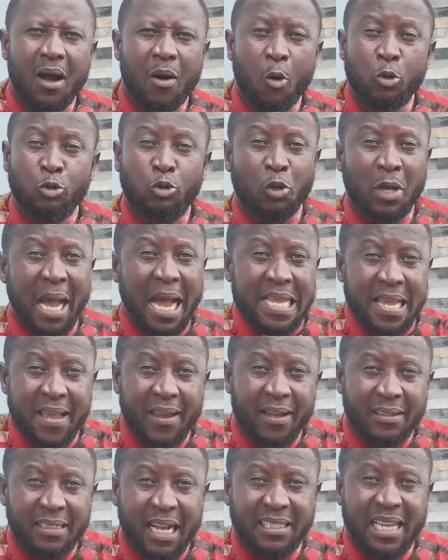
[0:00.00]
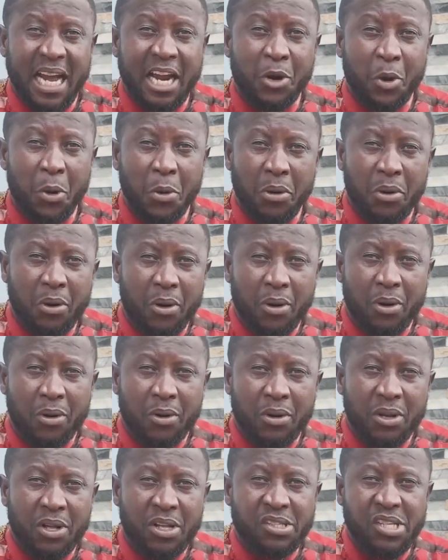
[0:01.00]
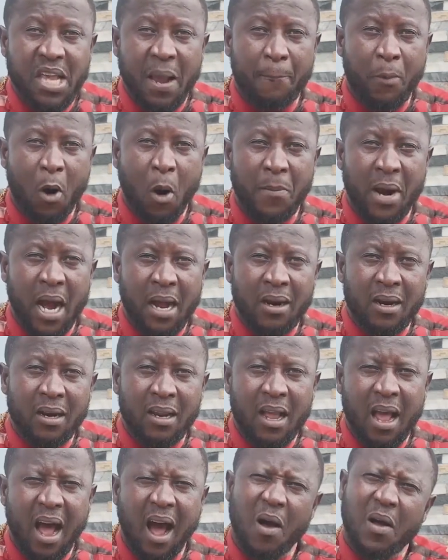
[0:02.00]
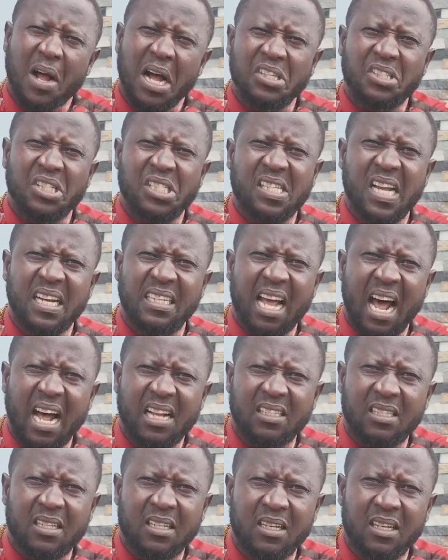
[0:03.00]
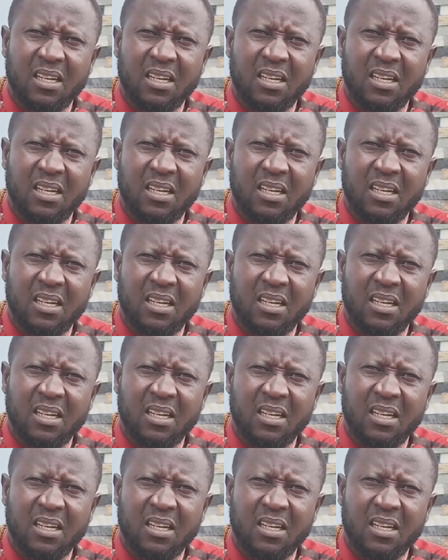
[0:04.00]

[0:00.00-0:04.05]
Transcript: Ojukaye, that I know, is he a poor man? How can she say that?